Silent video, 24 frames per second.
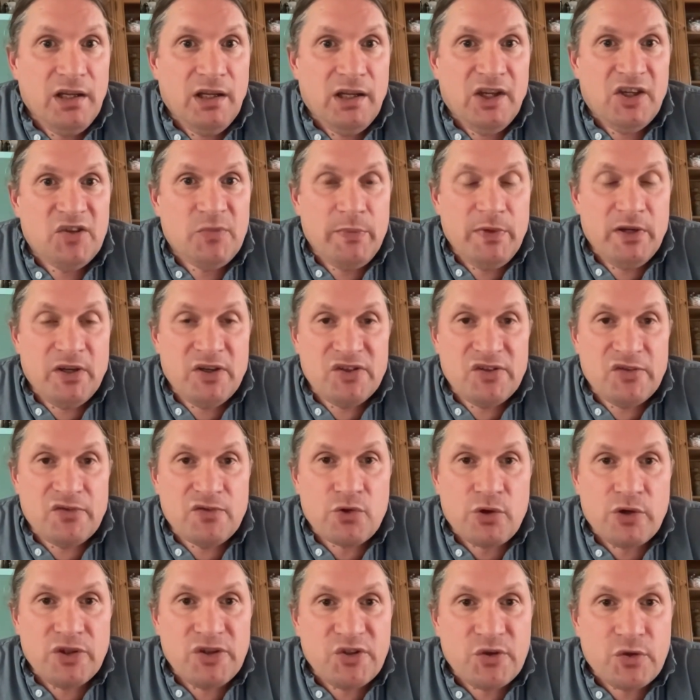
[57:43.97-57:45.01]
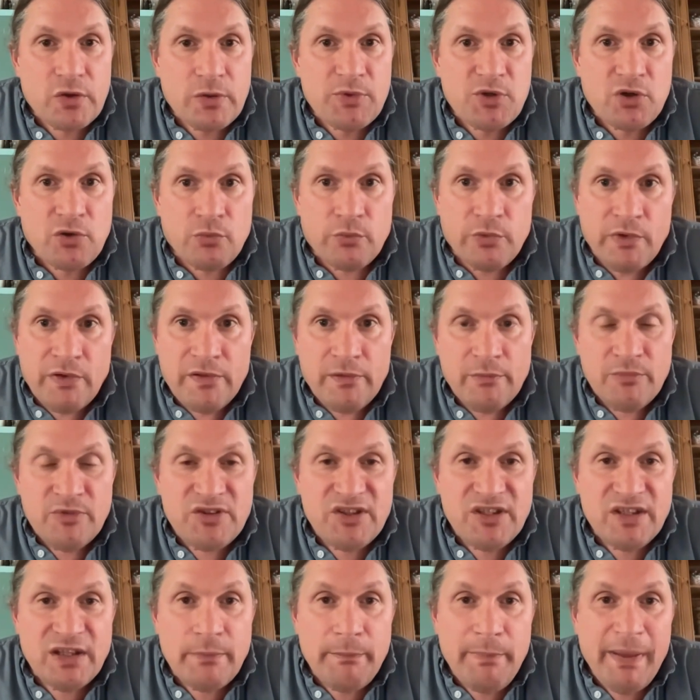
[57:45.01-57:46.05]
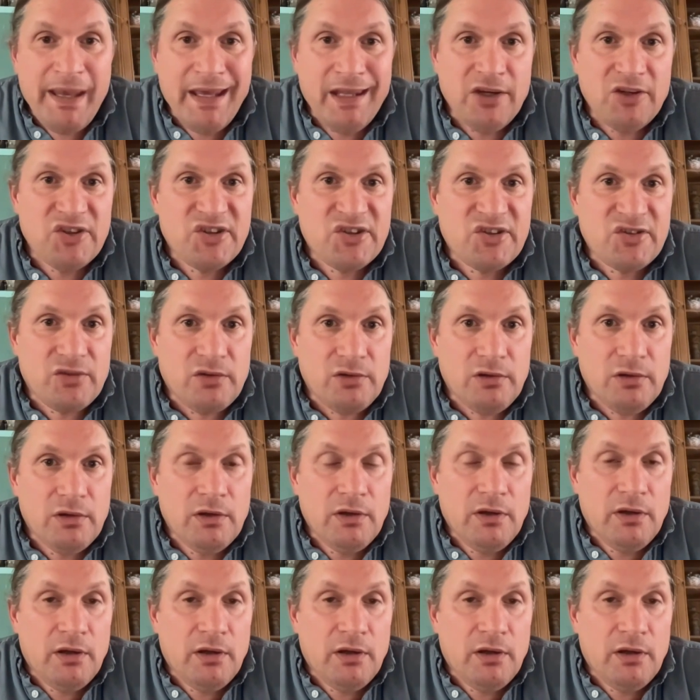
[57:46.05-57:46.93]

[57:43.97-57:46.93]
is because of transcriptional rhythms at the pedicel